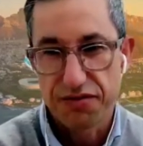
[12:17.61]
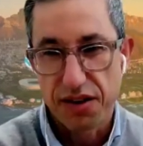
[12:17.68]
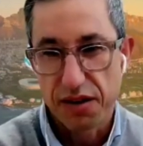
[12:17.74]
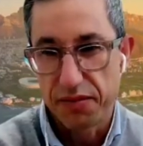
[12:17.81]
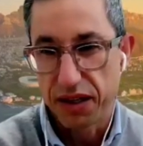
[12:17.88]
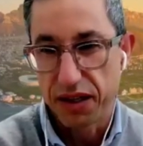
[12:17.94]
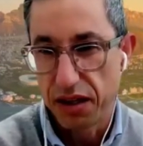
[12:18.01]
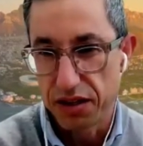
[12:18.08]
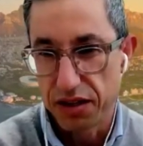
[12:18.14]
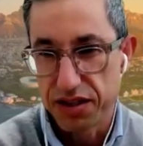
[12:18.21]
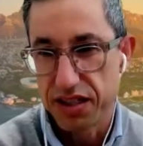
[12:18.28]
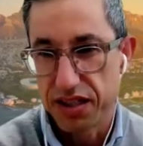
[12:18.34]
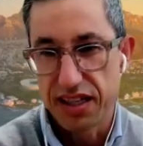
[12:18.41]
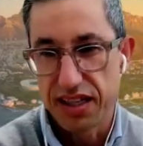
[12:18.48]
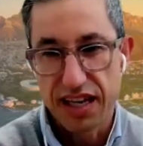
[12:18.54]

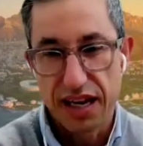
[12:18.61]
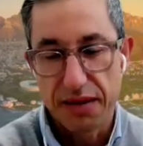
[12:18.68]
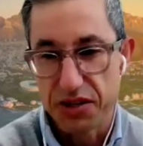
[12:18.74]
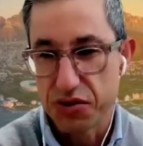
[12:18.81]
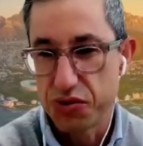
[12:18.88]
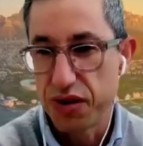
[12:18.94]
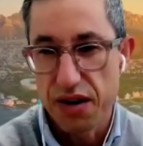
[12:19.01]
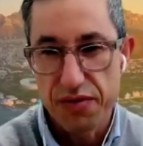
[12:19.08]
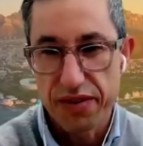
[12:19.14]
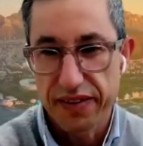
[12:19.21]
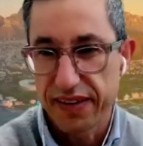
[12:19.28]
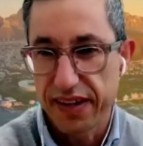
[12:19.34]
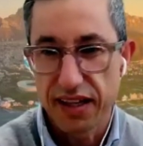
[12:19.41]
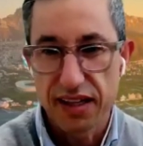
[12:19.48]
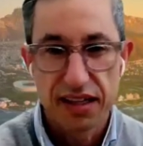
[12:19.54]
pharmacology, chemistry,
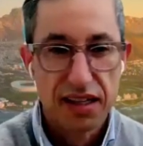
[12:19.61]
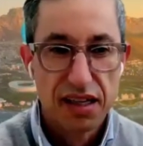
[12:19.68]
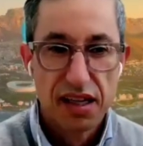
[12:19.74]
everything,